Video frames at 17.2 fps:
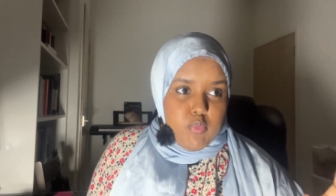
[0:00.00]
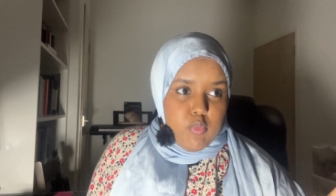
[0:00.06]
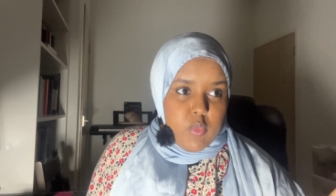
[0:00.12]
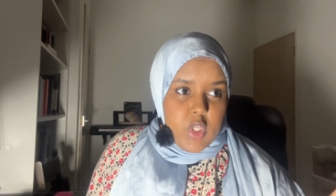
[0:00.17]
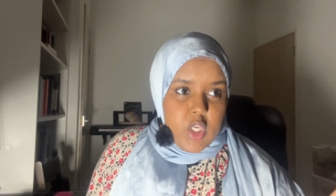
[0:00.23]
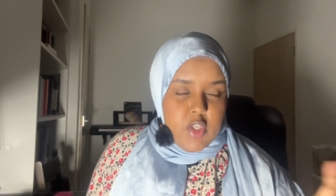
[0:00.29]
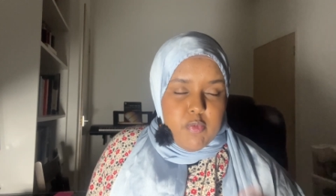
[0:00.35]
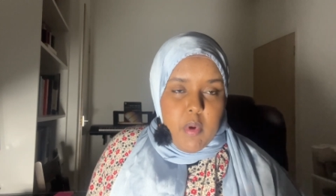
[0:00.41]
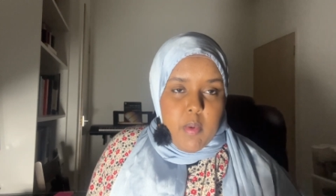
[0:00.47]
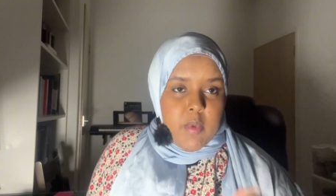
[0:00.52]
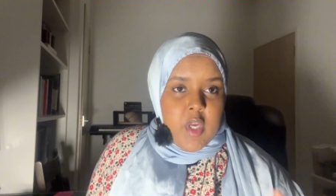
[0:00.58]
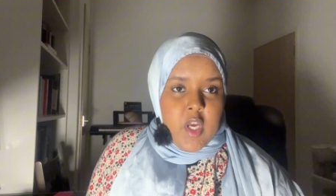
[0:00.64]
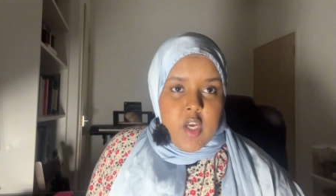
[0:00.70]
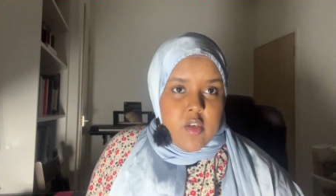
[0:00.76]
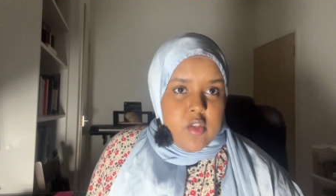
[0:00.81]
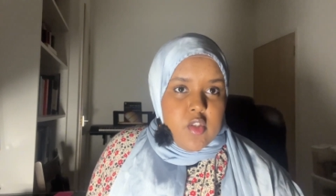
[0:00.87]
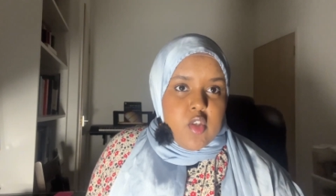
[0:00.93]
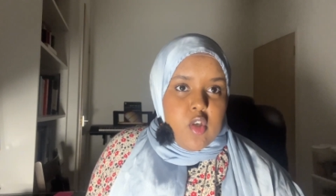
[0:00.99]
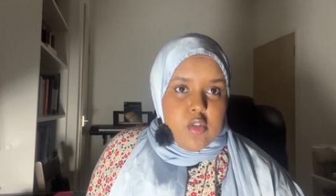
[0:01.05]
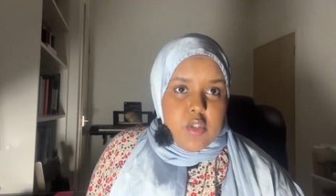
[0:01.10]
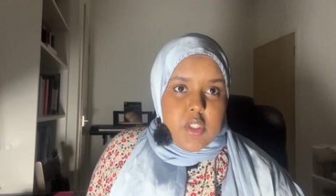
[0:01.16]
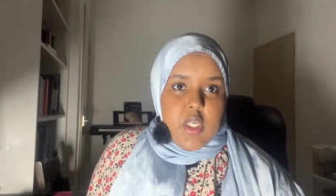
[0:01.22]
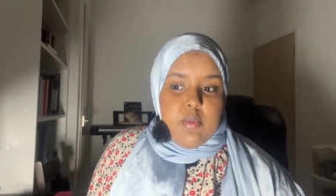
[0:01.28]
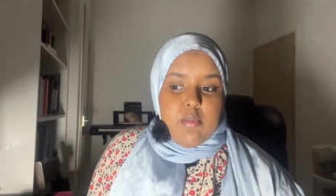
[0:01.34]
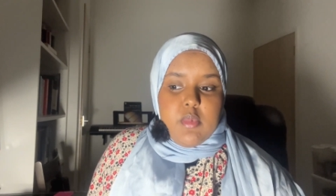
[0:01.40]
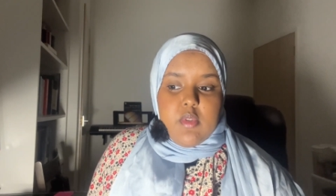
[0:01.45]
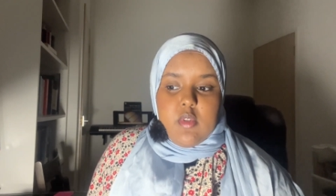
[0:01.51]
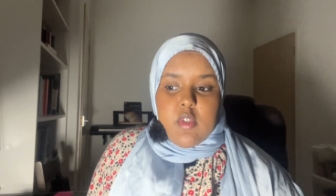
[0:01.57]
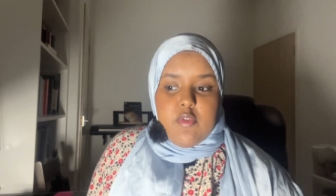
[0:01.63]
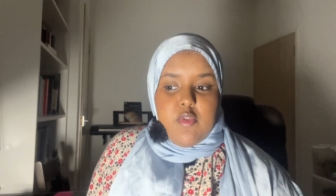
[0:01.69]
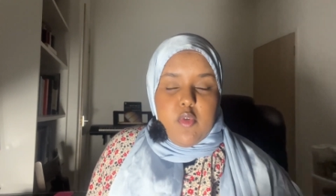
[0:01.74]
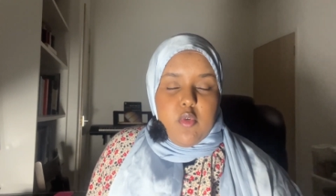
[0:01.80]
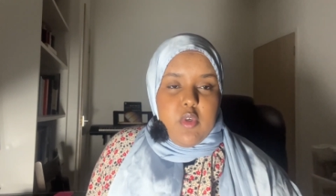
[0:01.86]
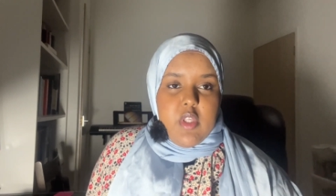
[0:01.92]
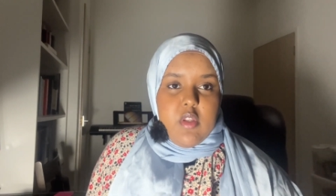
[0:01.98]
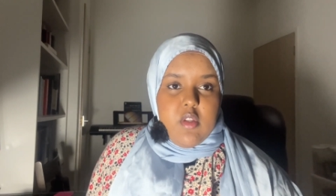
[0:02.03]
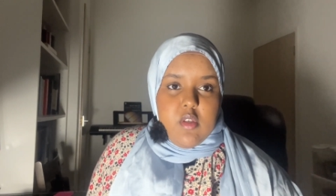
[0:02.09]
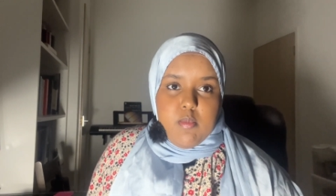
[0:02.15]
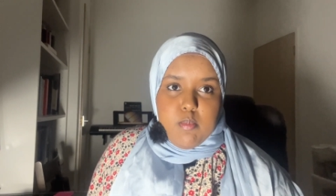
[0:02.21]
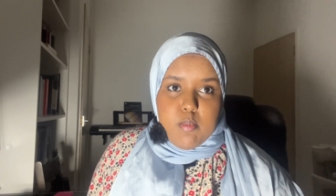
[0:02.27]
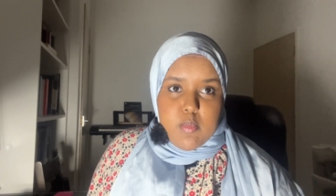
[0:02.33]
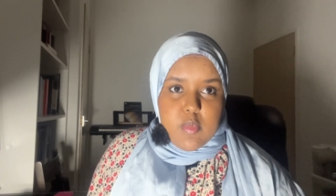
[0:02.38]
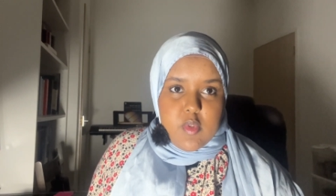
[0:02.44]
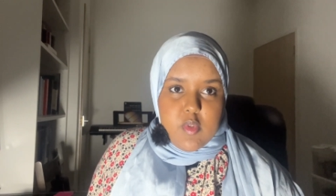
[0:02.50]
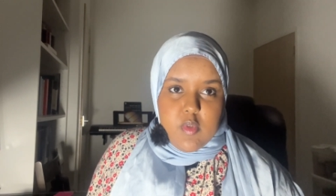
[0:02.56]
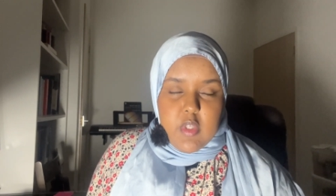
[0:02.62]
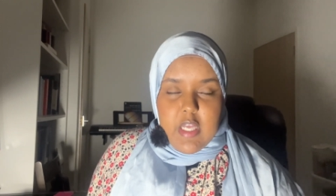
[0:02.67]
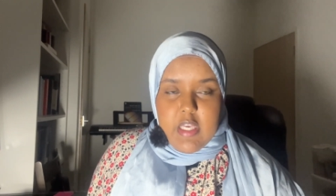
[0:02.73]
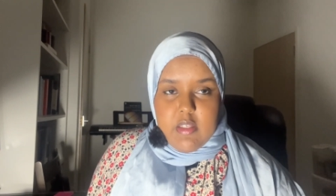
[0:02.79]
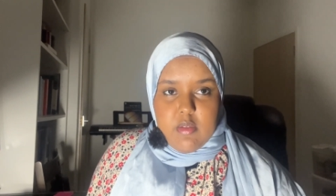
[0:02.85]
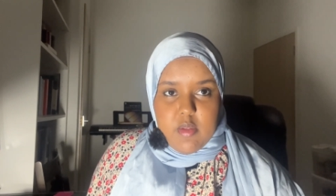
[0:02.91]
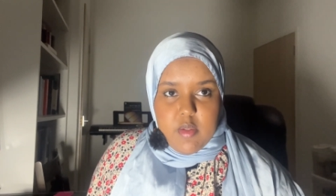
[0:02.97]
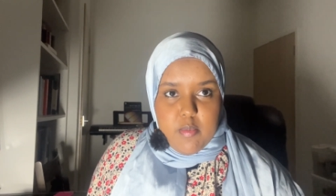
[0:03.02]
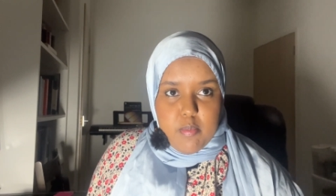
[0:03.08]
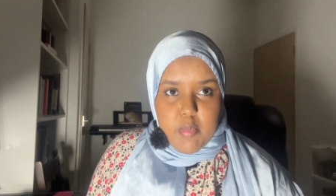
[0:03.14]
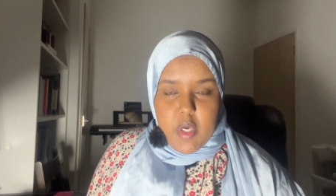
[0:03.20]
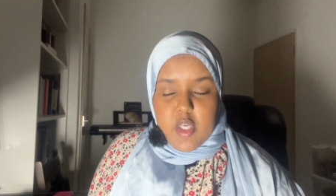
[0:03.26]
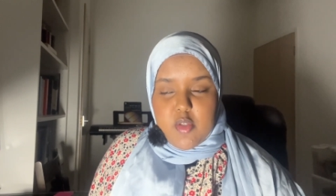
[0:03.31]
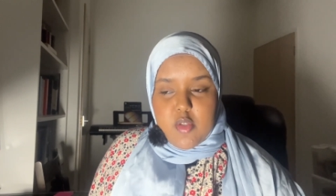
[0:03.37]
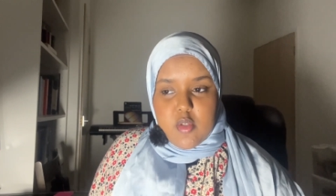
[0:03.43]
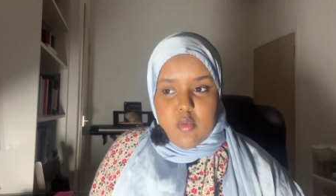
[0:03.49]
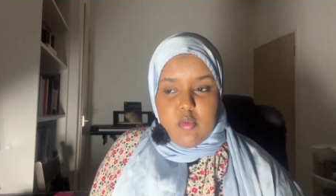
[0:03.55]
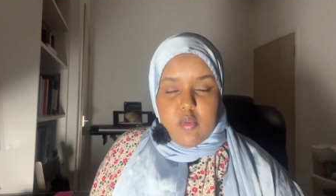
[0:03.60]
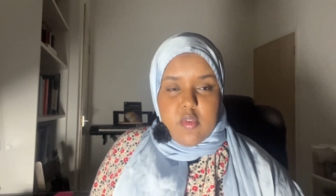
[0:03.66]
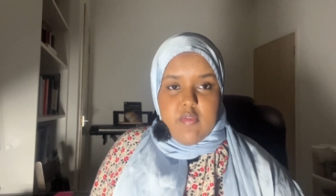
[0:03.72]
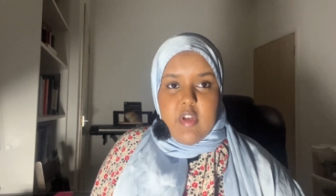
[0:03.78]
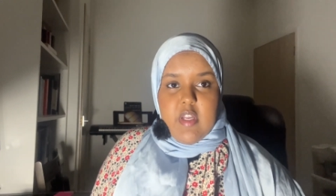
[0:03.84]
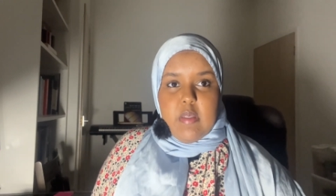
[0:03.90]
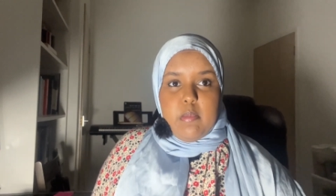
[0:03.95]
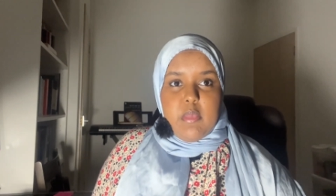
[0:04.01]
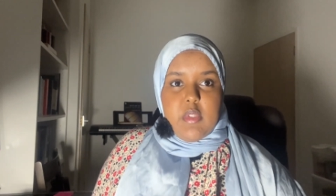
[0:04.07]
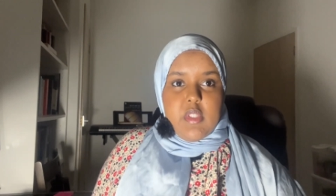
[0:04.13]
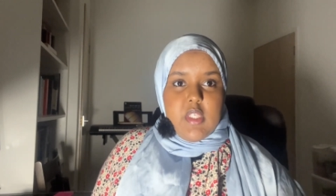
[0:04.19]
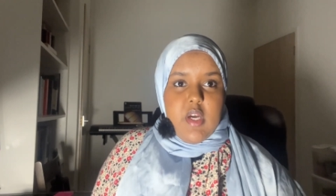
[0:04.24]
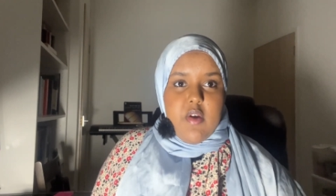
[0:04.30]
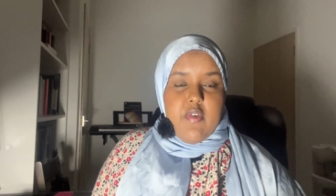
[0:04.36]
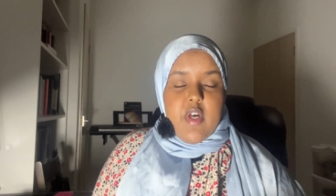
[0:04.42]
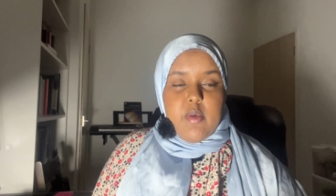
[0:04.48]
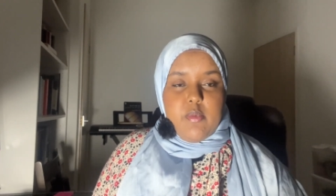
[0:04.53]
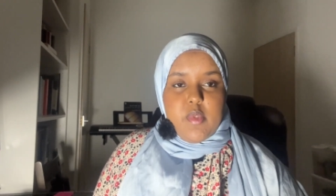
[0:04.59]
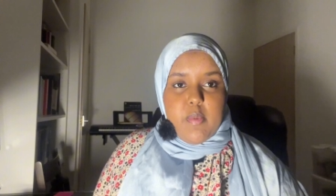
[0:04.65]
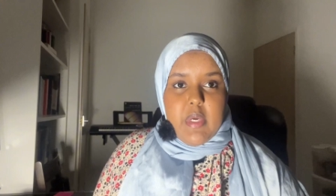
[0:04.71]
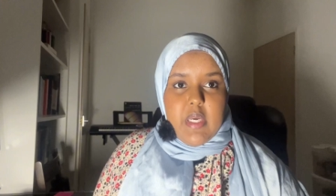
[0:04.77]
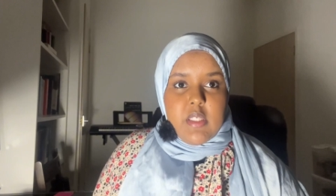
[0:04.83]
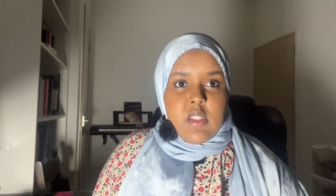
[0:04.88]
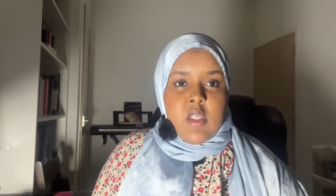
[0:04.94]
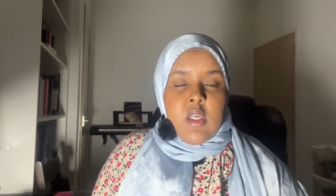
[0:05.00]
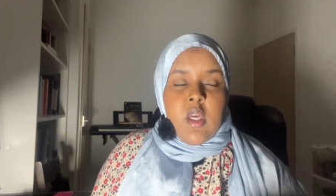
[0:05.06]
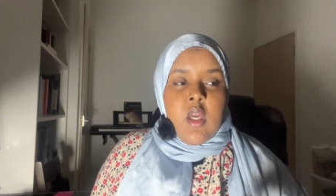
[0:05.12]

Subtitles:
You probably heard of this concept if you're in the personal development self-help space,